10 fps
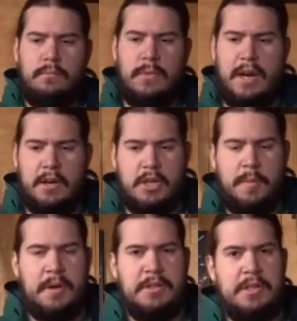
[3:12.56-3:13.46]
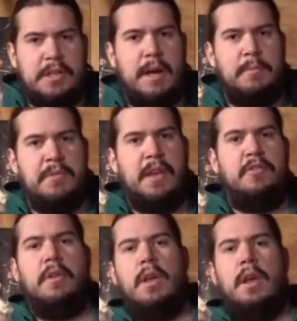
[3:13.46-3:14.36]
Not here to talk about D&D
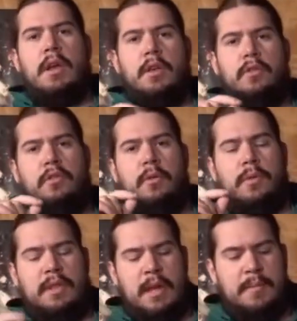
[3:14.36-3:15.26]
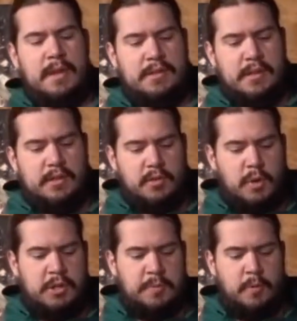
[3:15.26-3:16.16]
optimization. So, what that means is
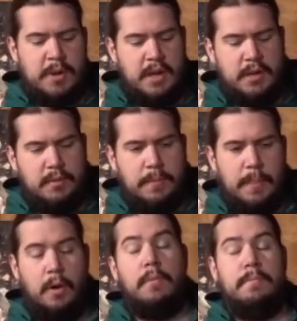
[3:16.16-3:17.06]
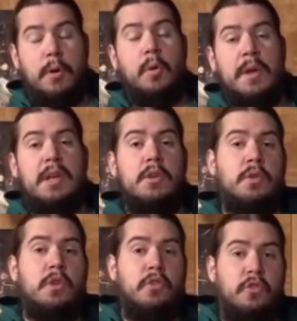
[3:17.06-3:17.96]
once per week, you
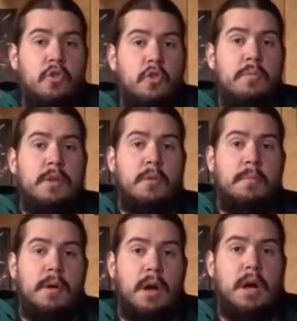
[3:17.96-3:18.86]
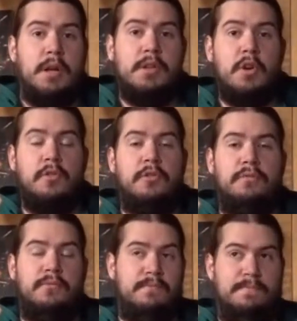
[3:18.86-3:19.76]
can assume your
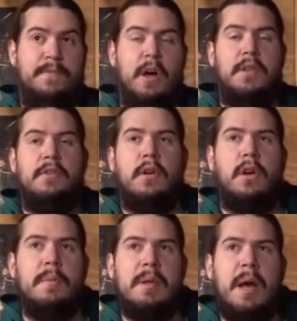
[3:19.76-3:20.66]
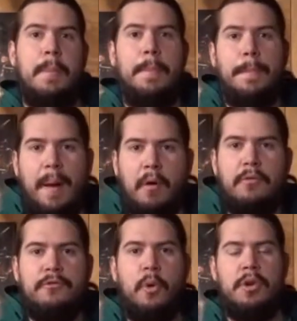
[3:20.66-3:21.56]
funds are going to be
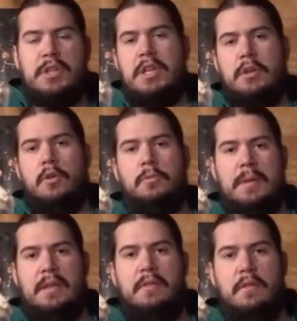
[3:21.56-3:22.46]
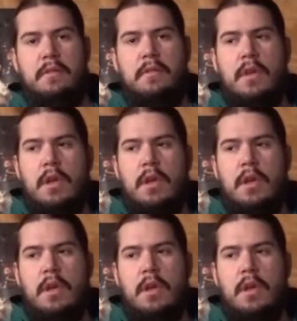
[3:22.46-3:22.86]
about 14 gold pieces,